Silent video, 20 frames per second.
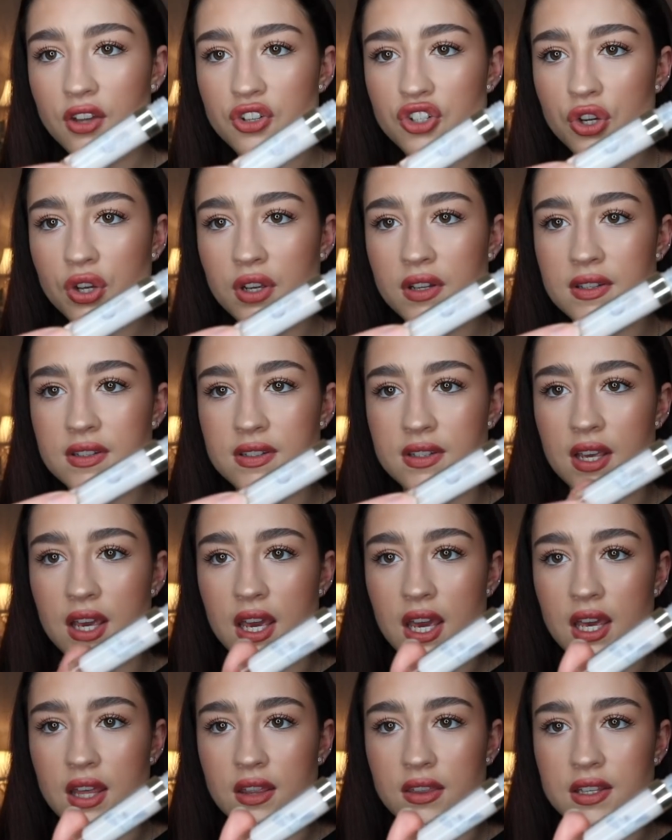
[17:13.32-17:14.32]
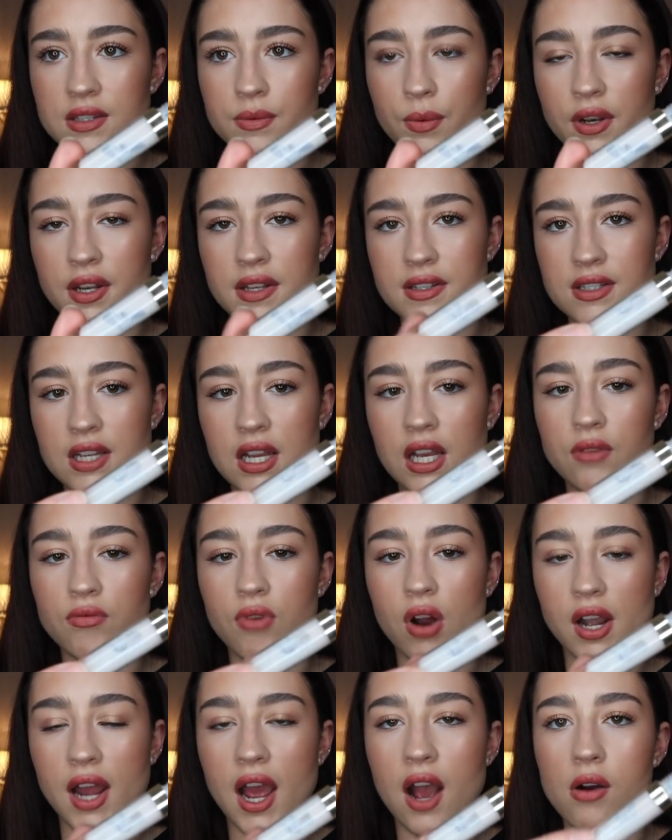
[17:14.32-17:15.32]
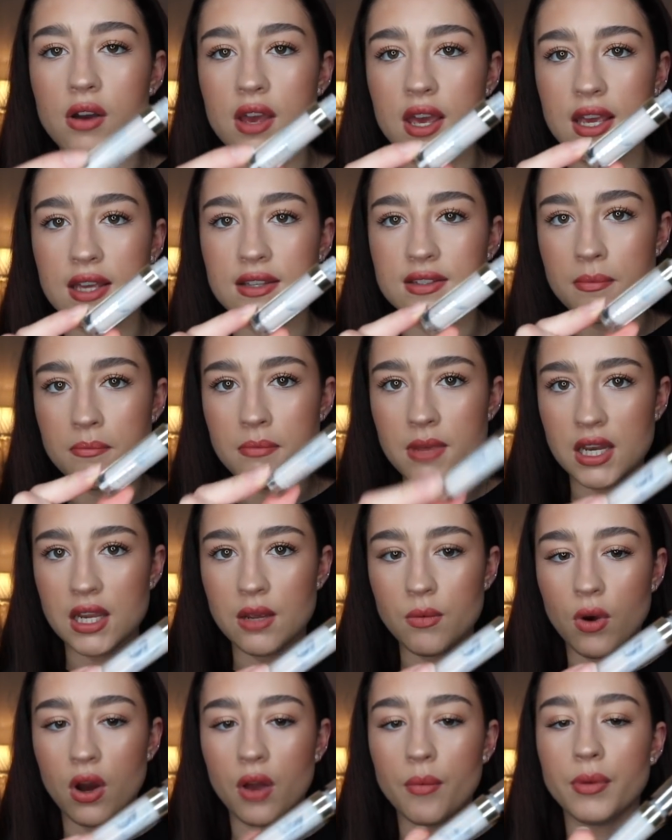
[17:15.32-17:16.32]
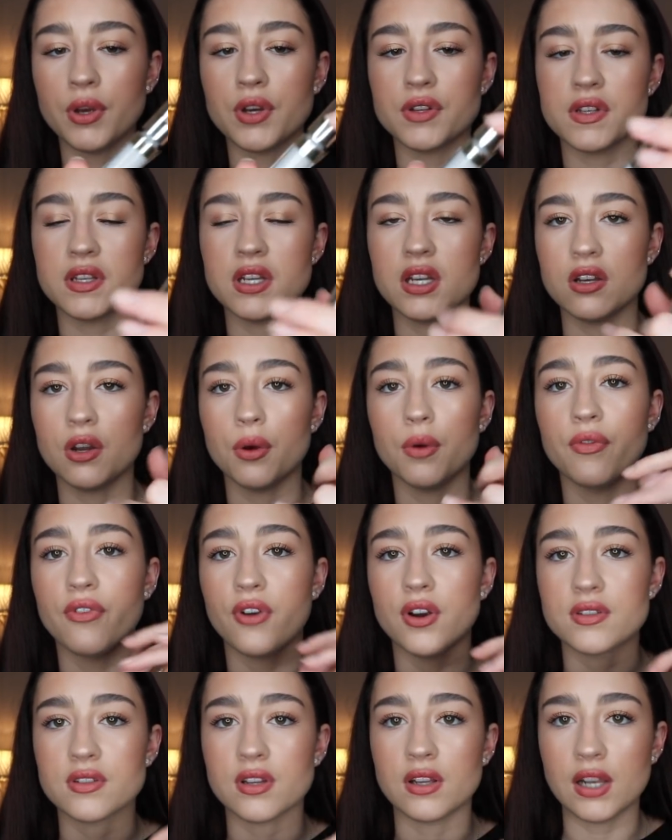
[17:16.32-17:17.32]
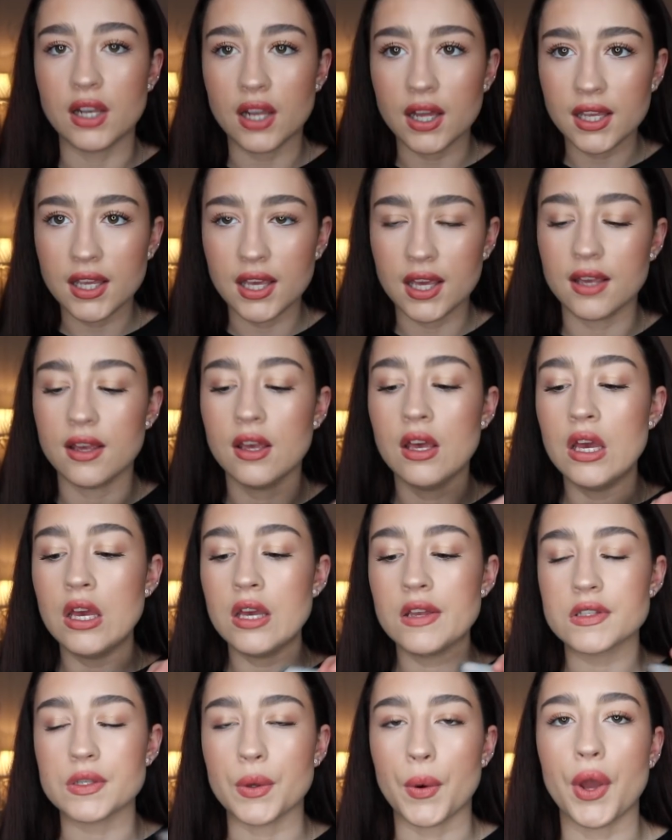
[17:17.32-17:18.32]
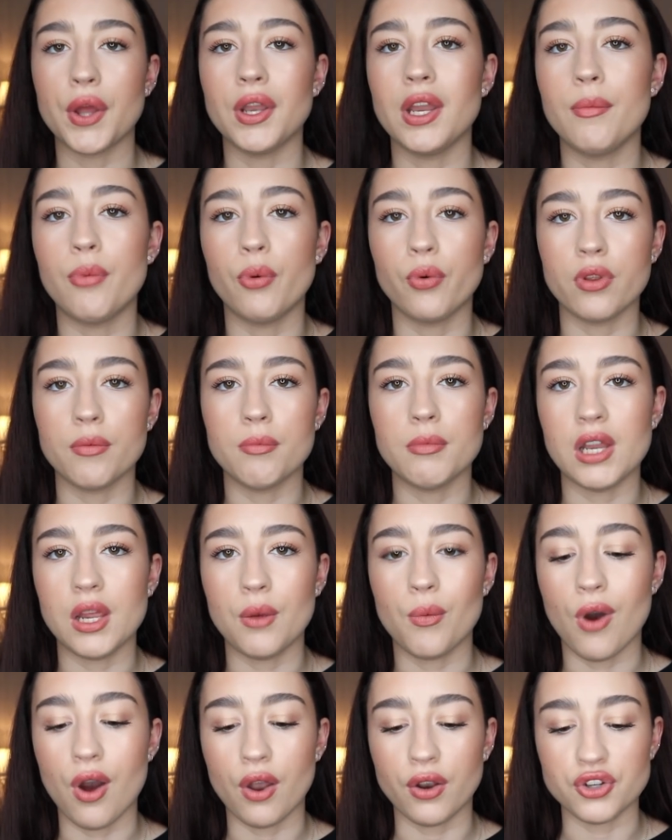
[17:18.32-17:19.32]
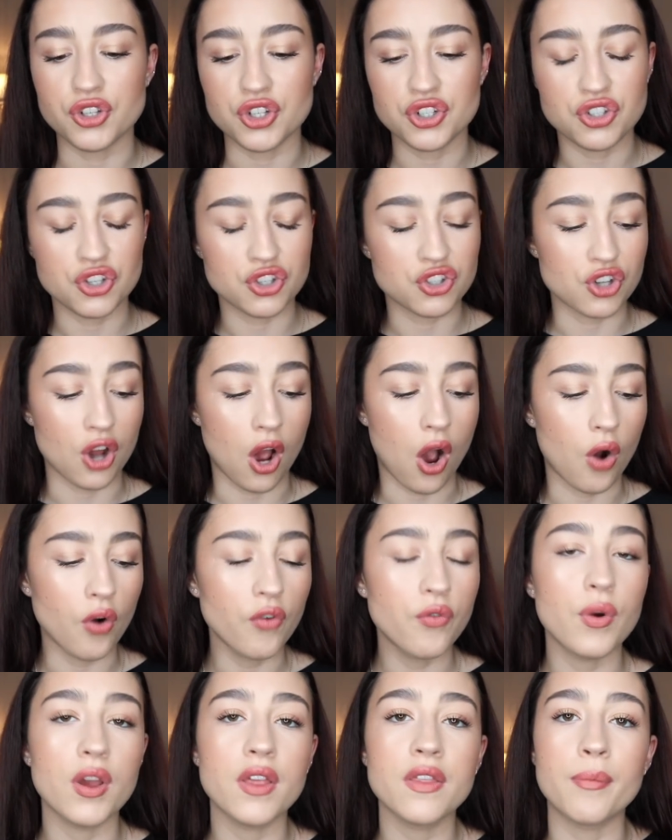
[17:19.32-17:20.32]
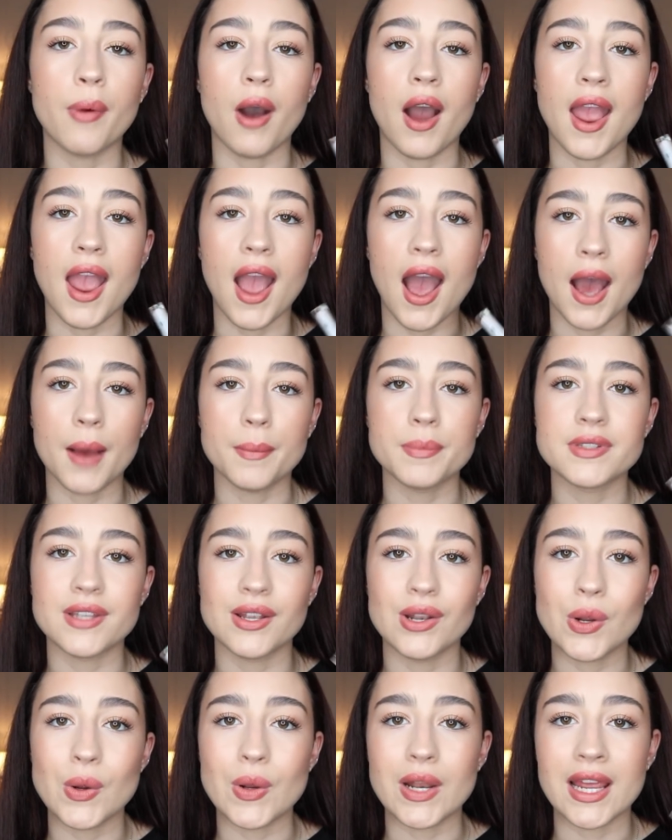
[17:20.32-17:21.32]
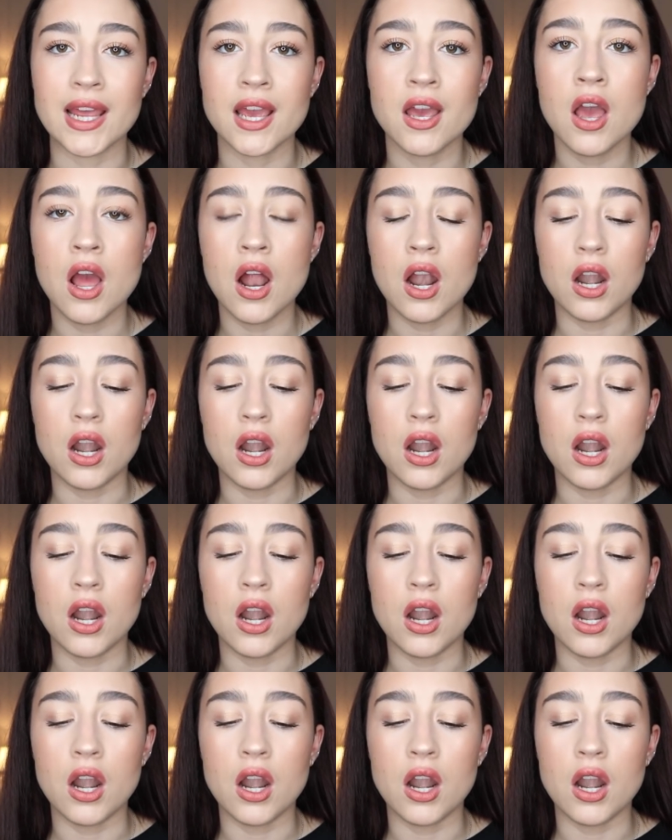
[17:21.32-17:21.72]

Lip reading: as you can see, this one is nearly run out. It is a mini one because I didn't know if I was going to like it, so I only bought the mini one just to start off with, but I absolutely